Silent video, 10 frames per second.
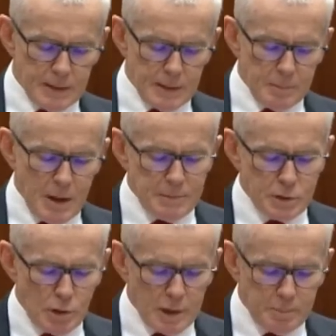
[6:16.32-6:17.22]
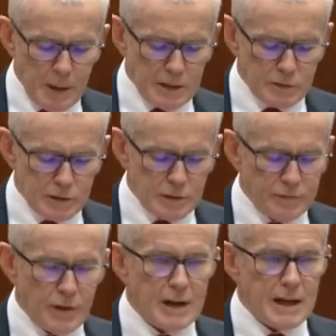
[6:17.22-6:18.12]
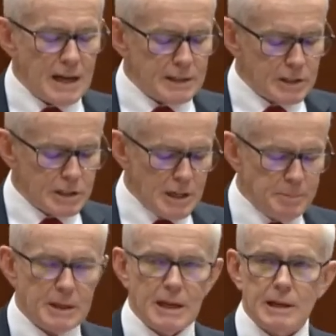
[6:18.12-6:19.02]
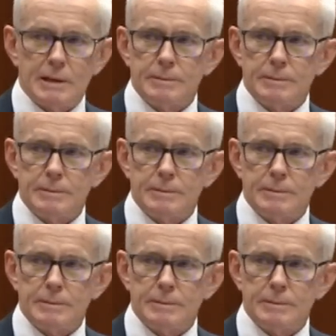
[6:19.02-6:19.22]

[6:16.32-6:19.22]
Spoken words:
Perhaps calling patrons of fine art sheep again.